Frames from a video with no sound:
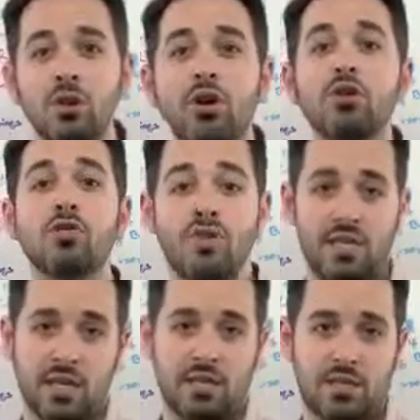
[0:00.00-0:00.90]
look at your
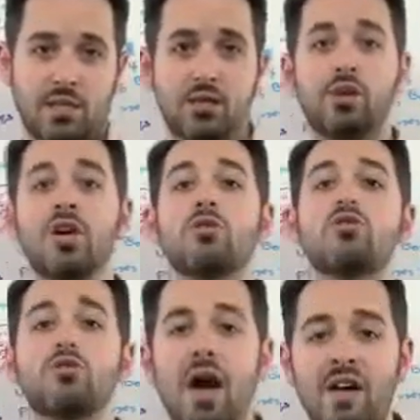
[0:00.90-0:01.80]
visits. Look at
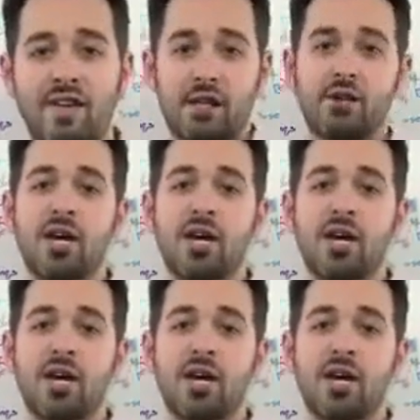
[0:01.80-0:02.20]
your traffic.